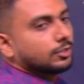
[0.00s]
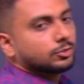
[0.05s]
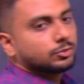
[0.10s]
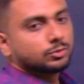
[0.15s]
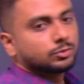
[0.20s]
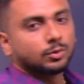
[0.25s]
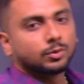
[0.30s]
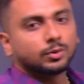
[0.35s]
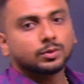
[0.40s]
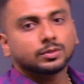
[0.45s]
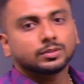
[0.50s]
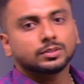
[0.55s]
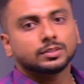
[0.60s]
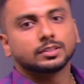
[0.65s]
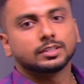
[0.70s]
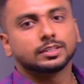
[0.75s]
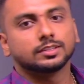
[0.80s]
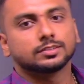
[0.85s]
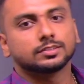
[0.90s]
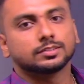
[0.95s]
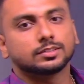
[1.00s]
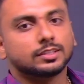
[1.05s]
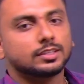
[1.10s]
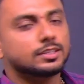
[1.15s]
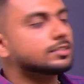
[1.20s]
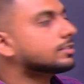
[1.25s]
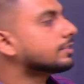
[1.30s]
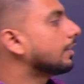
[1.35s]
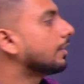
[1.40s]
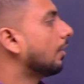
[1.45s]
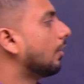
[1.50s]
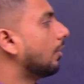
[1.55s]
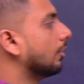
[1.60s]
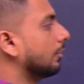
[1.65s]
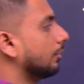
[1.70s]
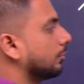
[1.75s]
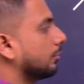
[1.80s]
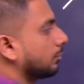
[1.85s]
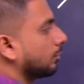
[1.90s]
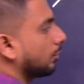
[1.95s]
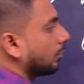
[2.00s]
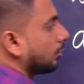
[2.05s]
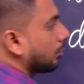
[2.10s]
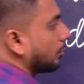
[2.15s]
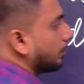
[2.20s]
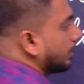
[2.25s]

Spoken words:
So this is also to